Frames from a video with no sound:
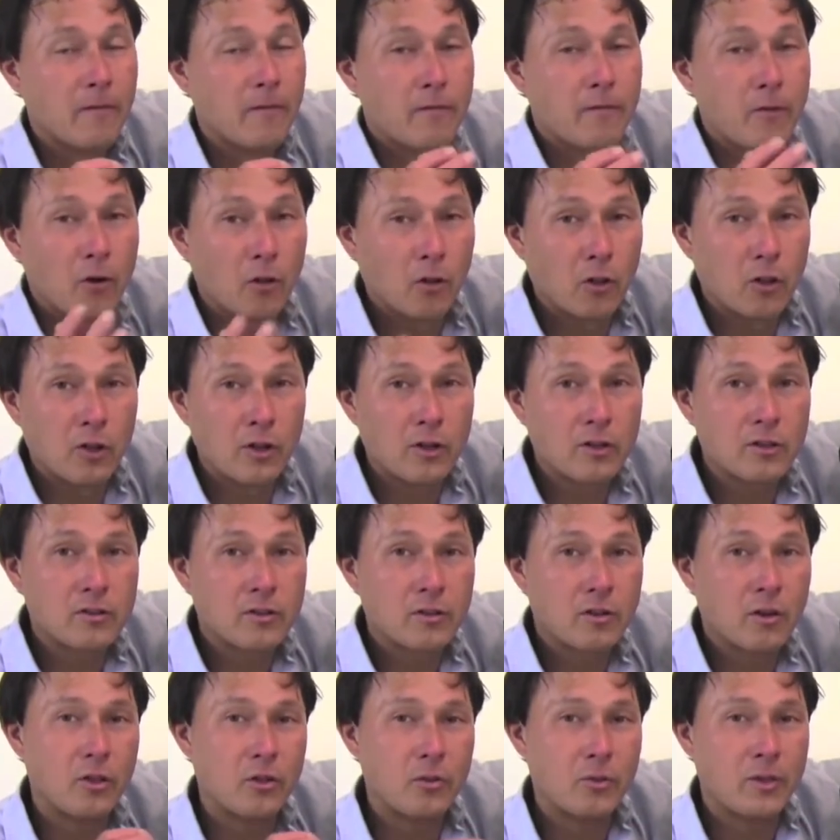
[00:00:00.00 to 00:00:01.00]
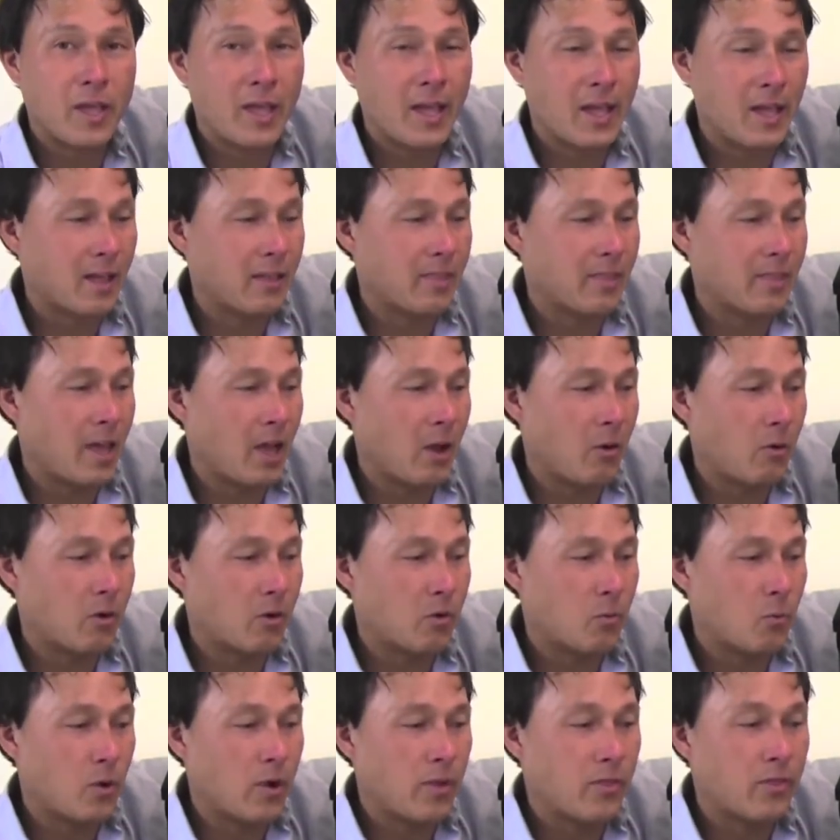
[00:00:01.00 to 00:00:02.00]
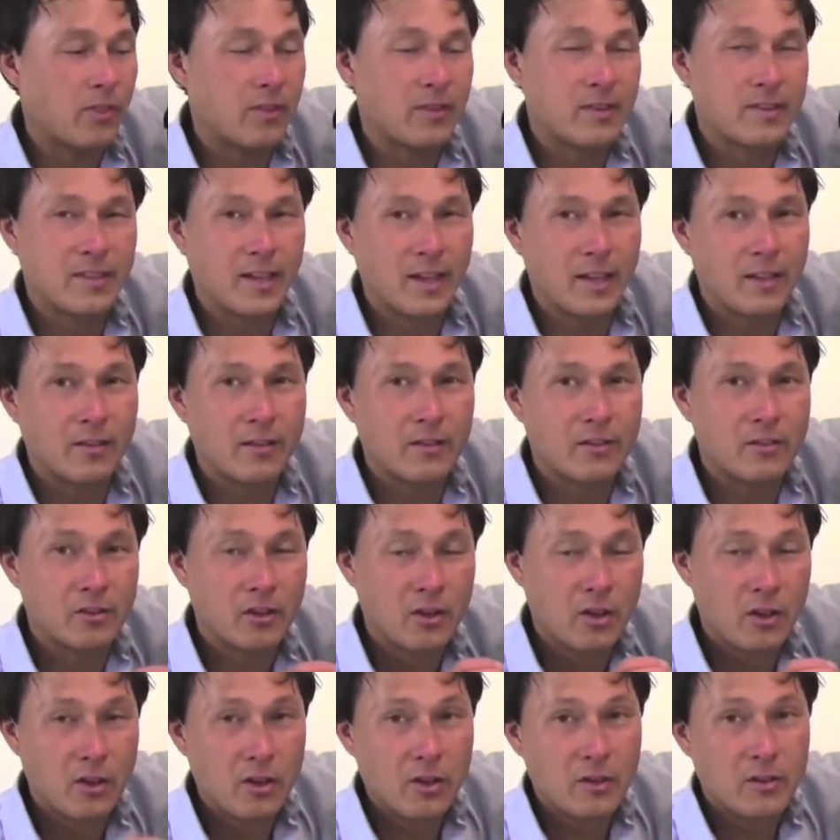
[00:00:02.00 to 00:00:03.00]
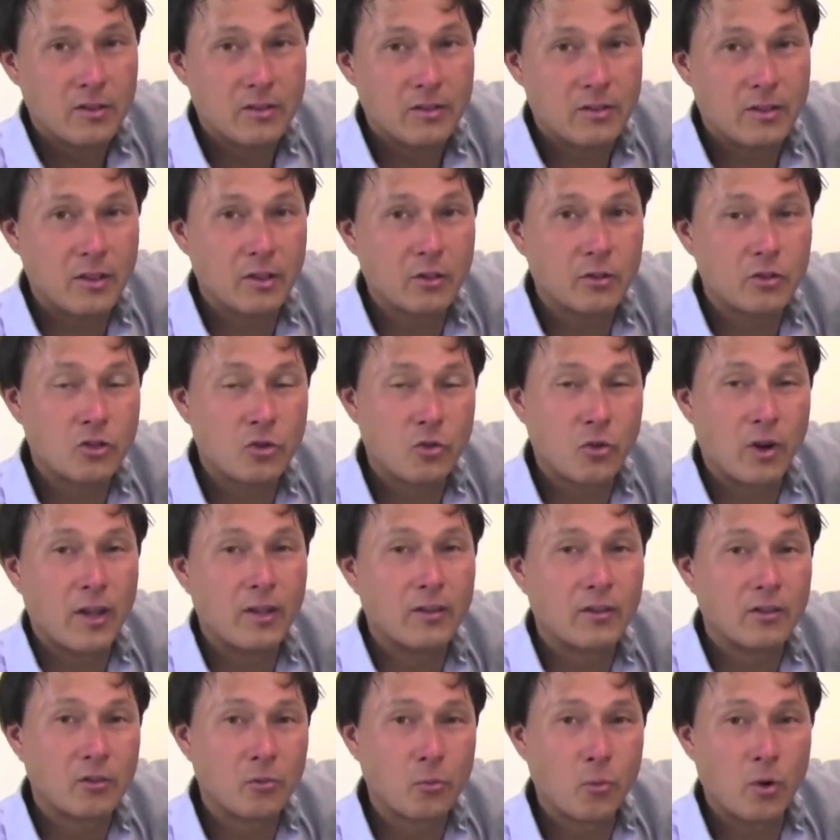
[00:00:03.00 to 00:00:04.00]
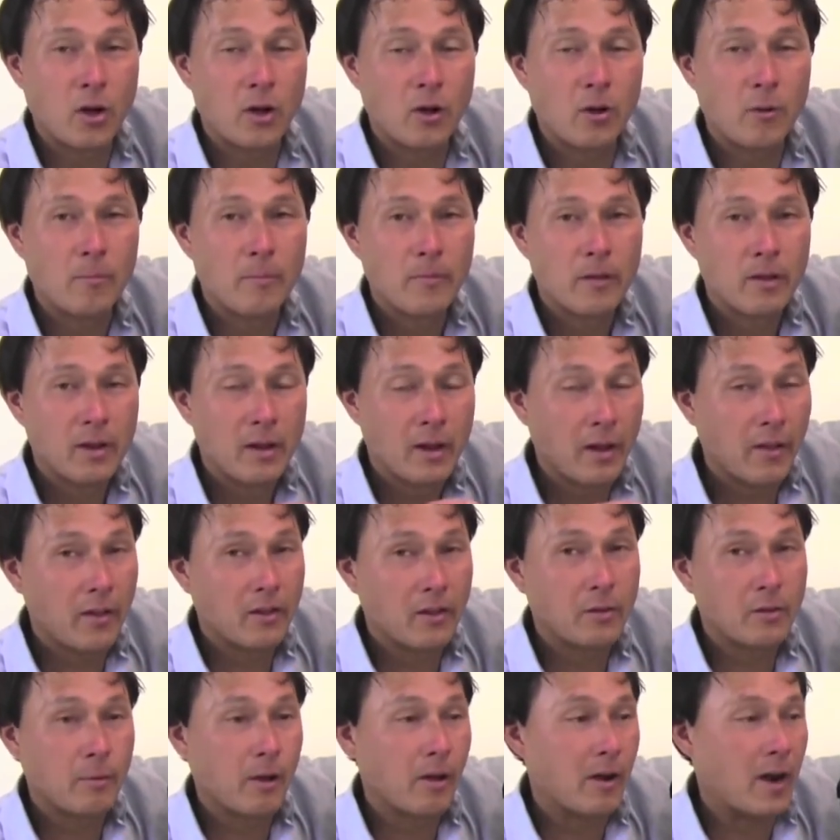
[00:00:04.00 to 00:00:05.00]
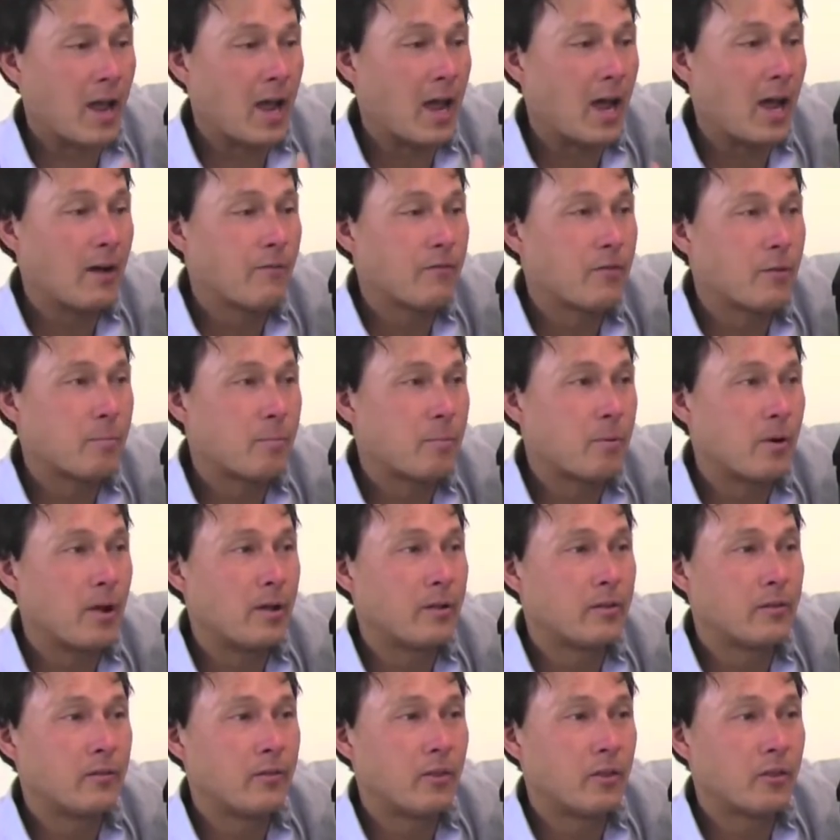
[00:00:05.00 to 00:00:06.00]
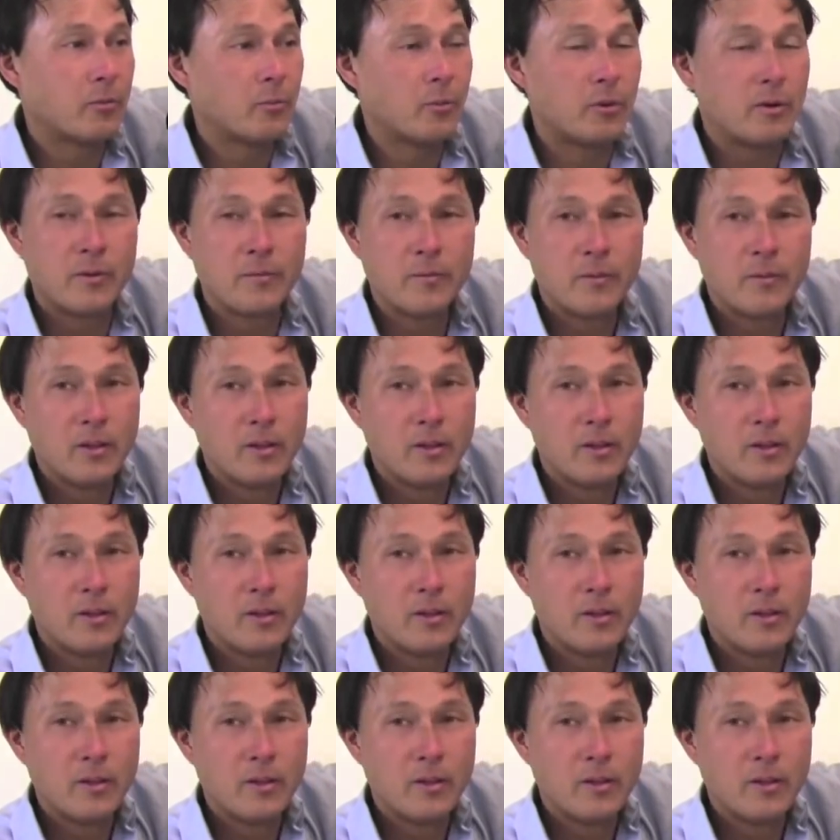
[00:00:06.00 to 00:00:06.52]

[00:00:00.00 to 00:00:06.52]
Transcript: For looks, you can get that one with the stainless steel trays as well, and that's about half the price of this one.